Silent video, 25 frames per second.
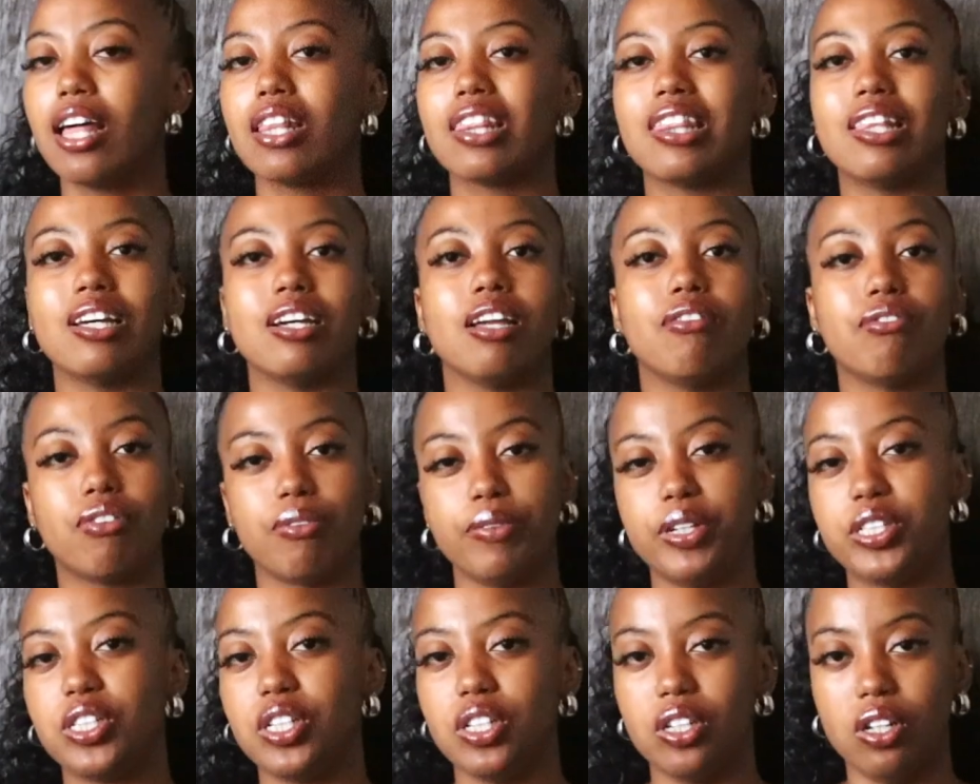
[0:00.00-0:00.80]
The
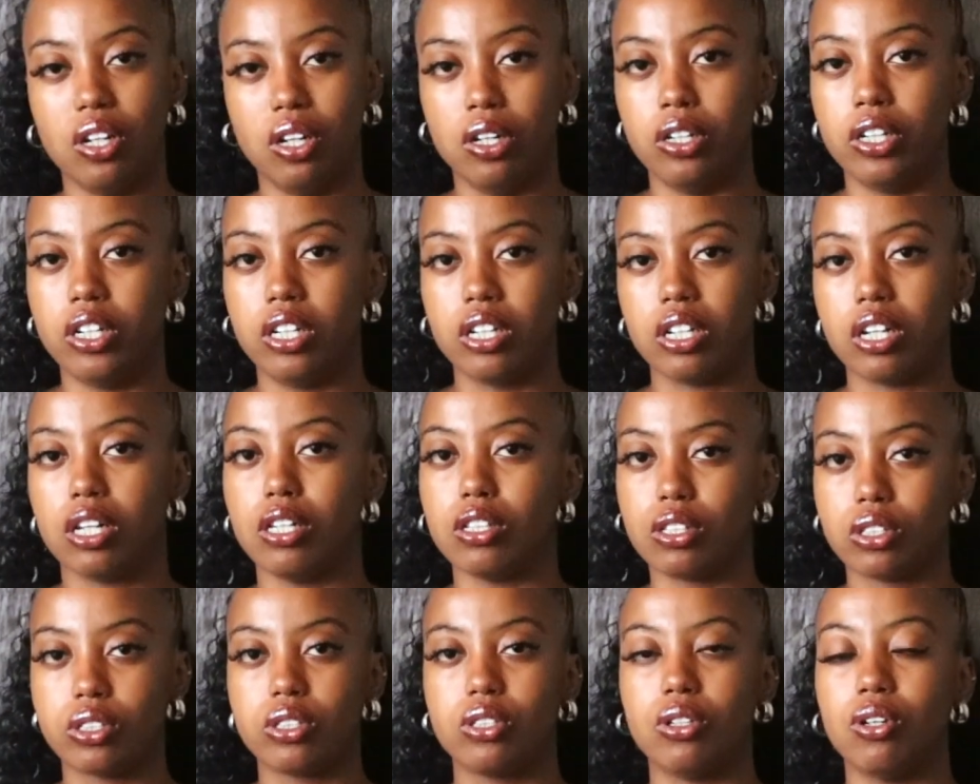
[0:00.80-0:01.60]
information you learn
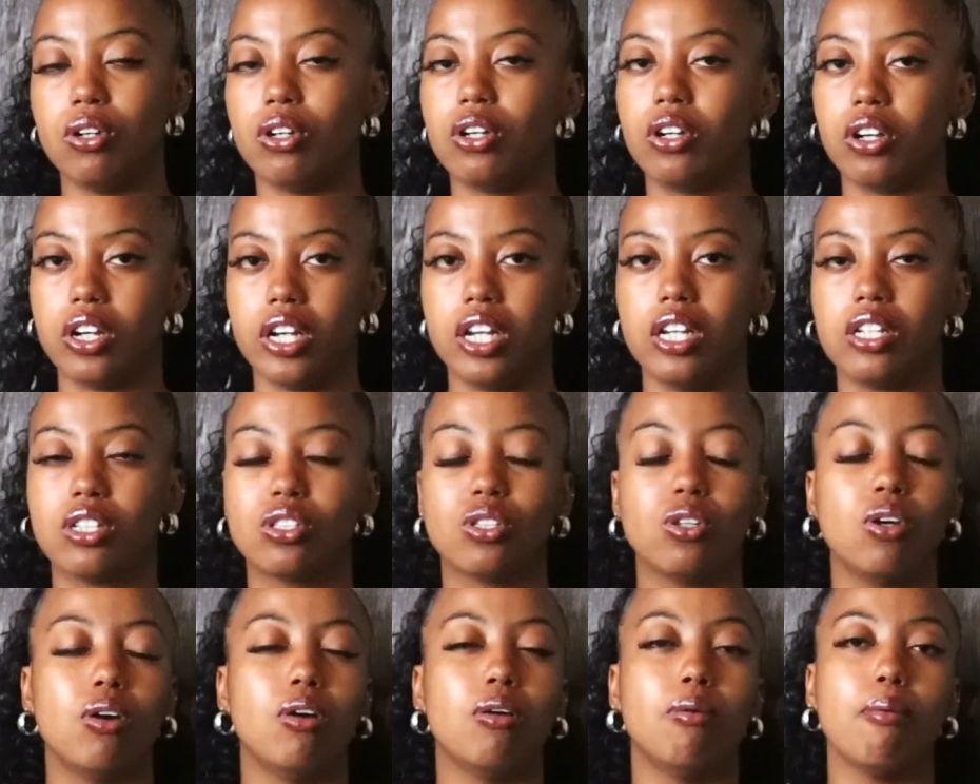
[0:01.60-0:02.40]
is so great.
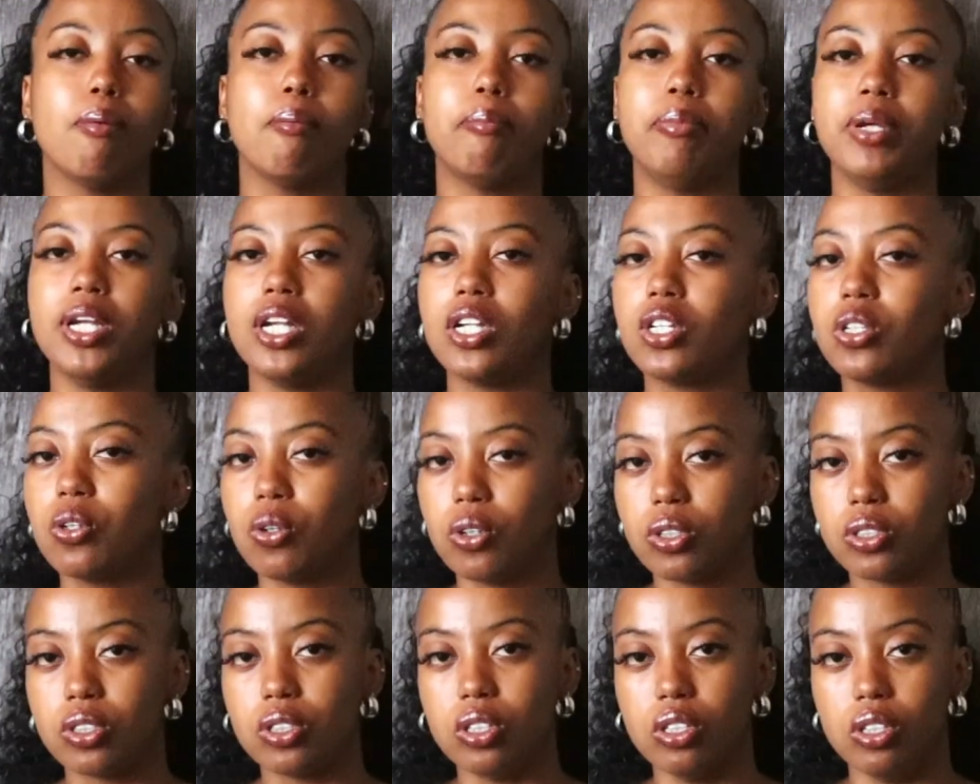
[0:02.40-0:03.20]
So be
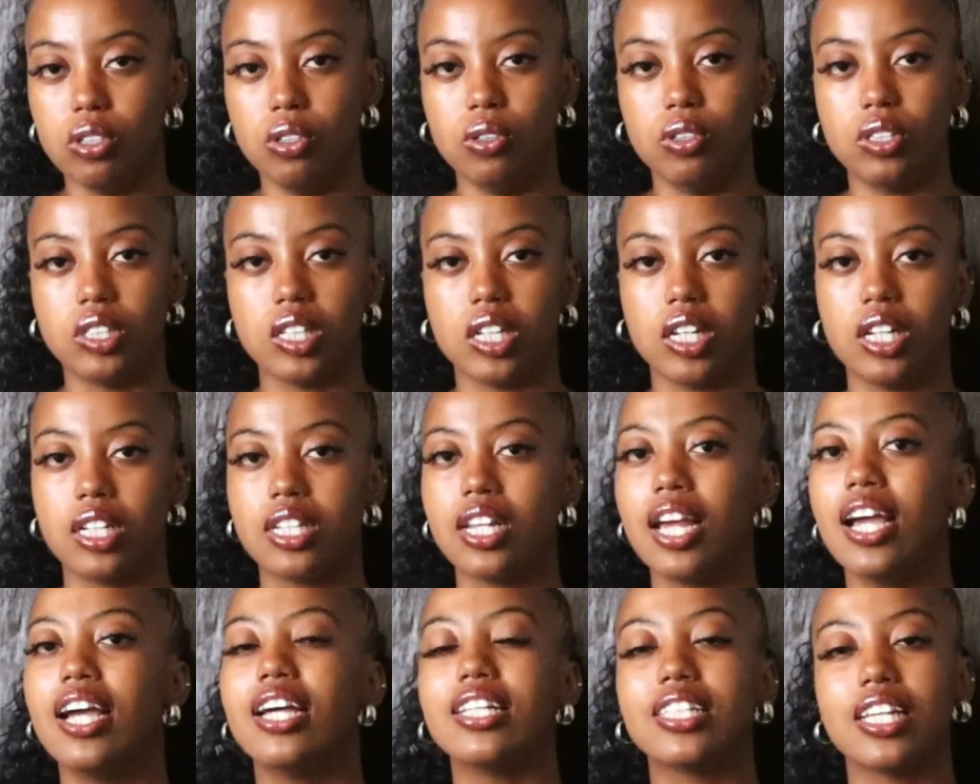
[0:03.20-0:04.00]
sure to use it.
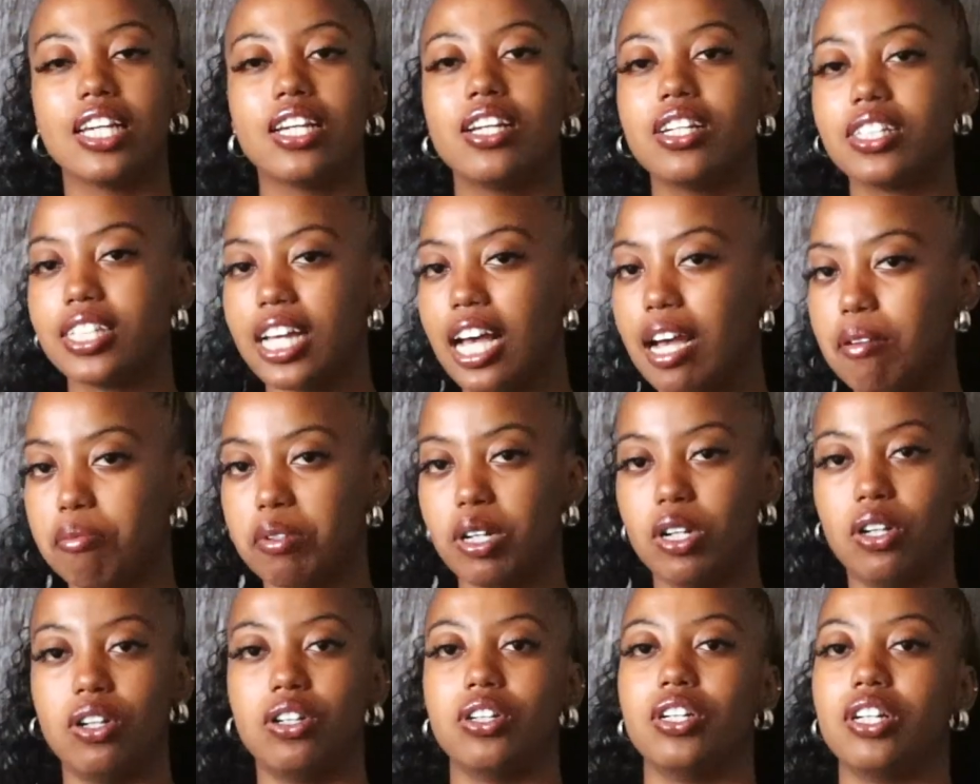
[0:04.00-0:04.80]
Take your time
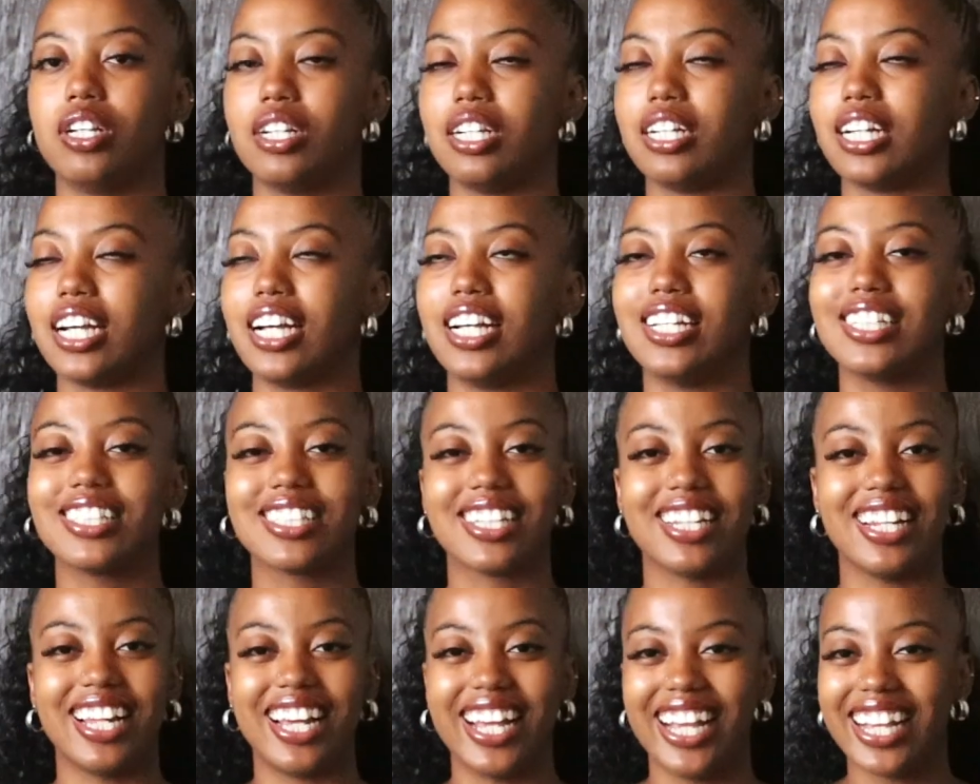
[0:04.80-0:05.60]
and learn,
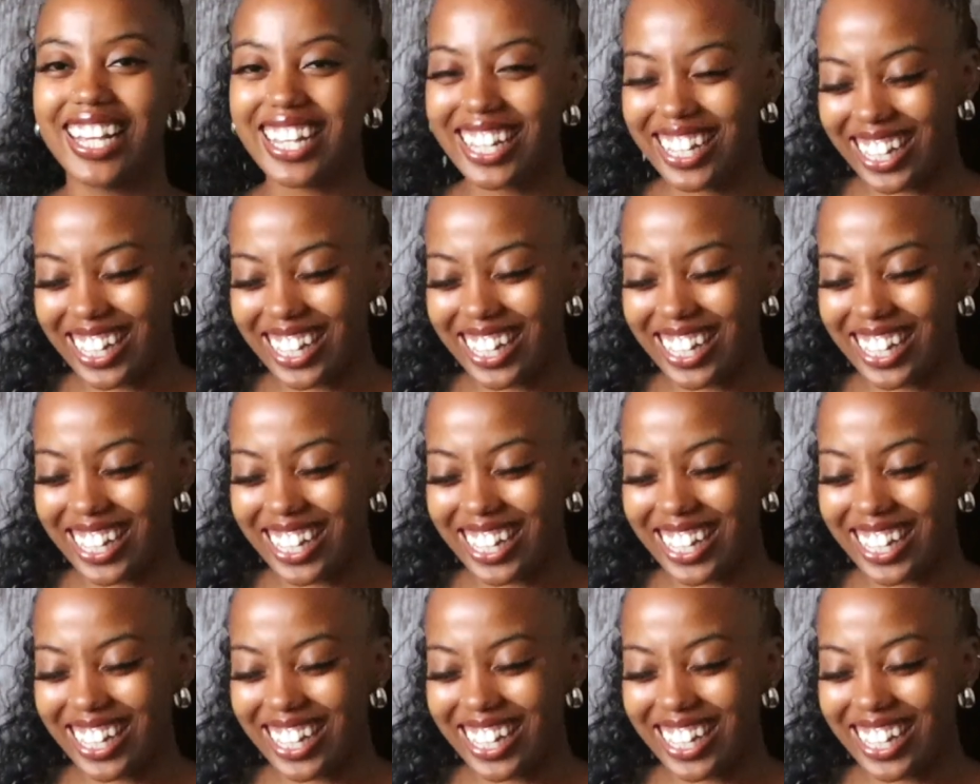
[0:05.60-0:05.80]
guys. Like.